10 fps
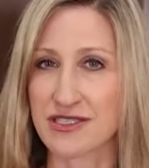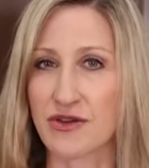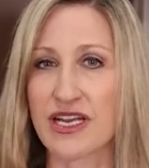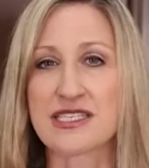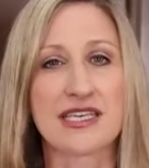
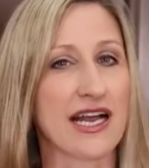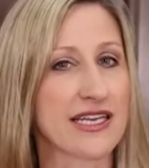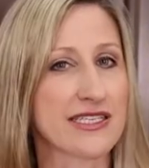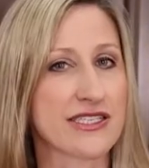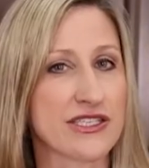so I
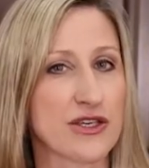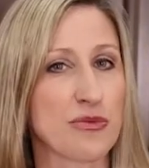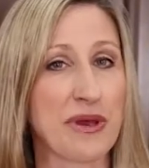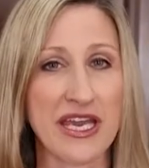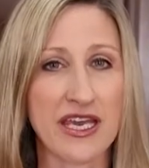decided to
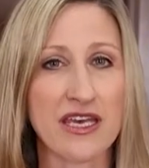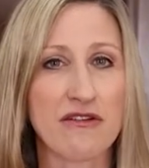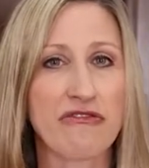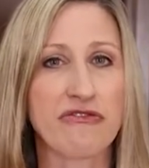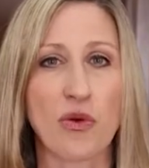bake
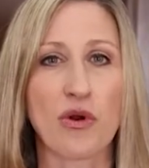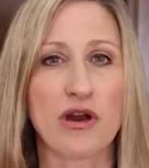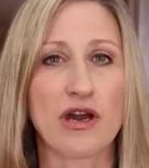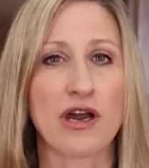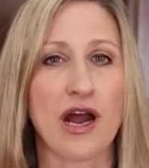it
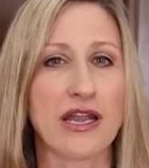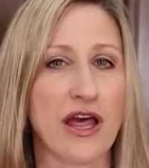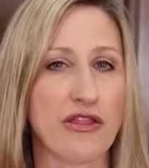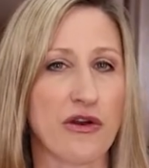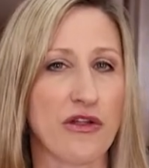for
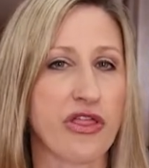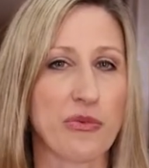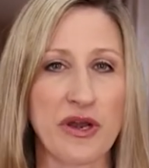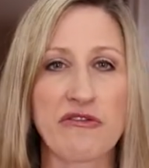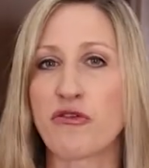another
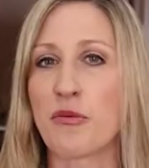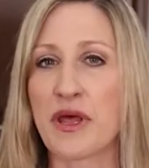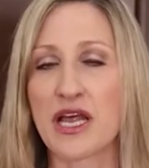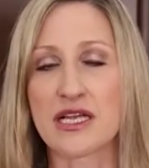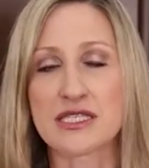3 to 4
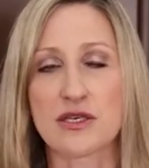minutes.